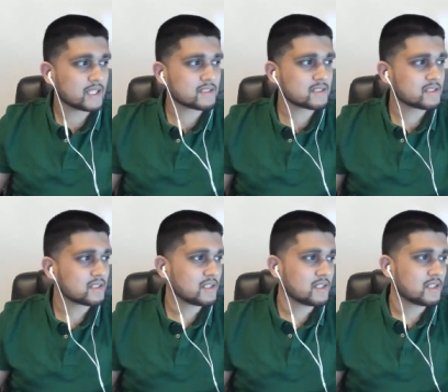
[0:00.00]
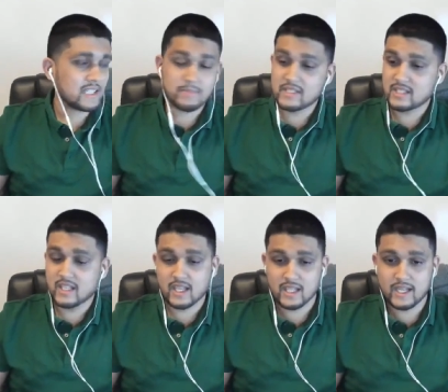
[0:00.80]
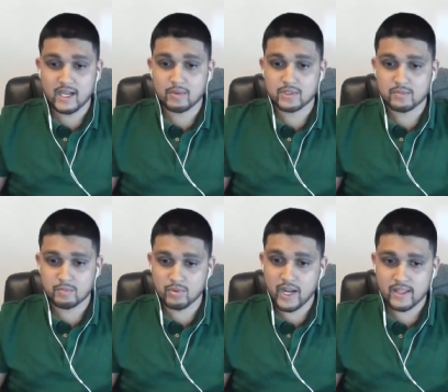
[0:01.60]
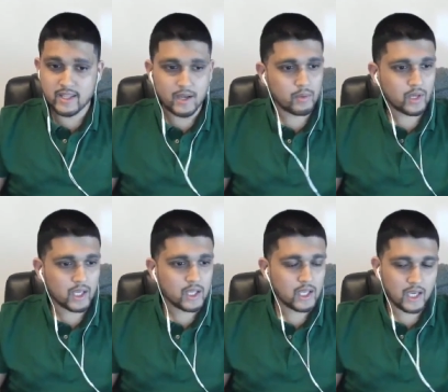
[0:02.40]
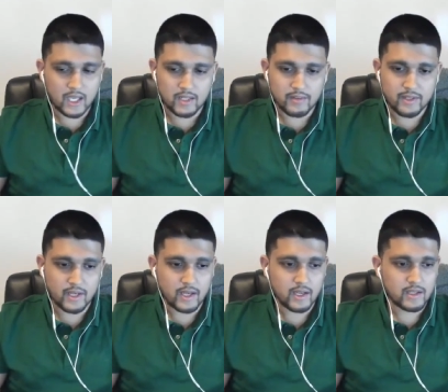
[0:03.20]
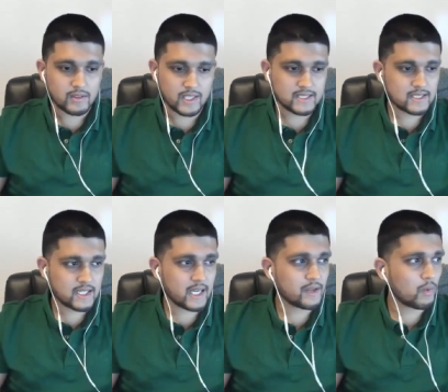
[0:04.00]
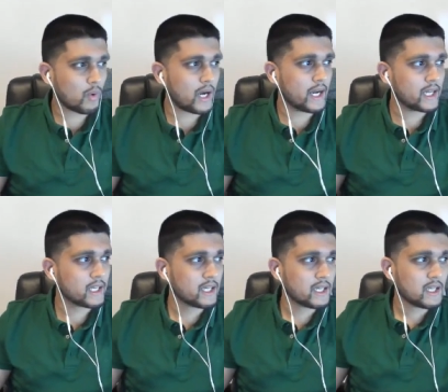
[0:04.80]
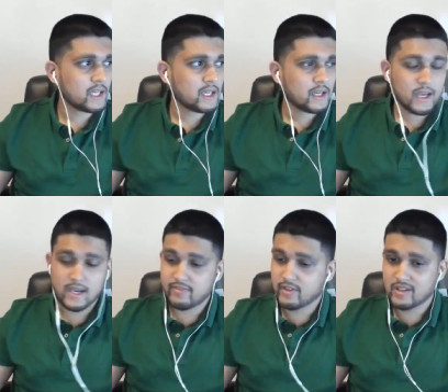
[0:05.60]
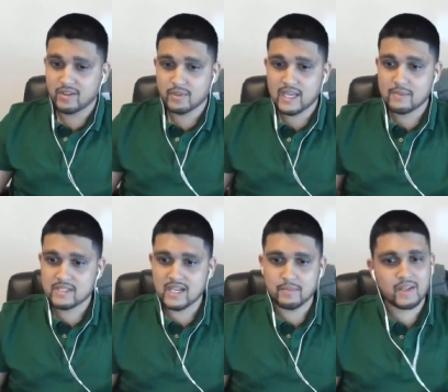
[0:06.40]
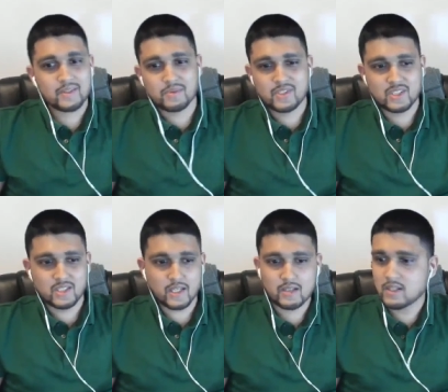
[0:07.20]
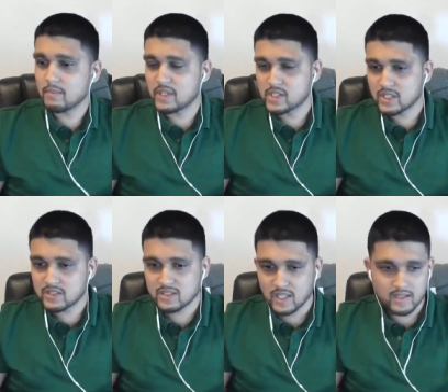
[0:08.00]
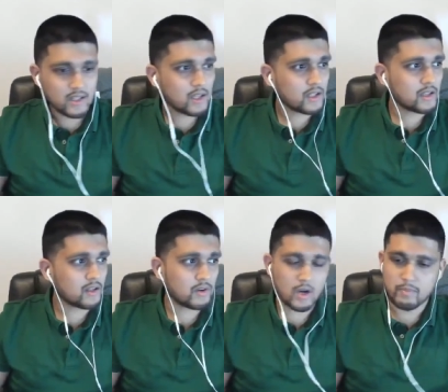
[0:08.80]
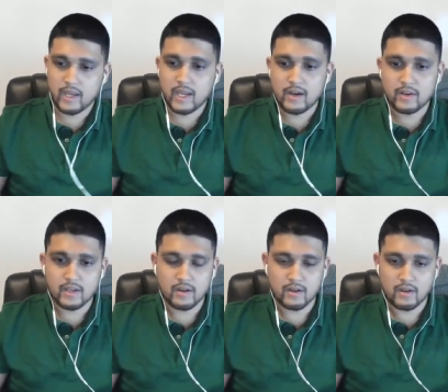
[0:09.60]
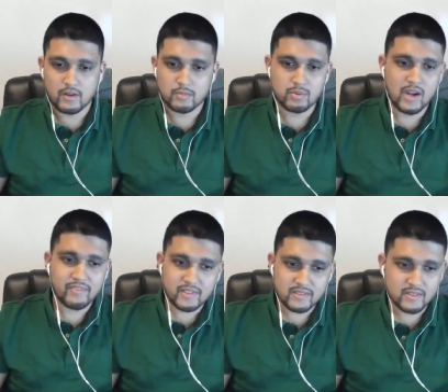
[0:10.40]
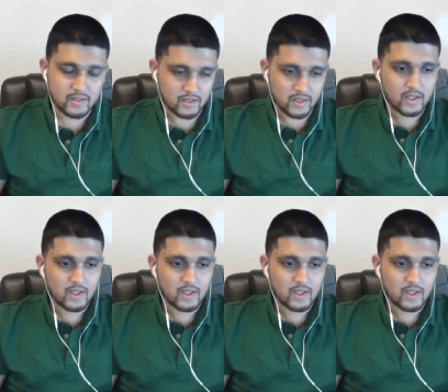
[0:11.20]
that's that's basically it. Like I was bred that way, and uh, that's kind of why I fell in love with Amazon, because it was just like commissions, and then you know our payout and our our profits. And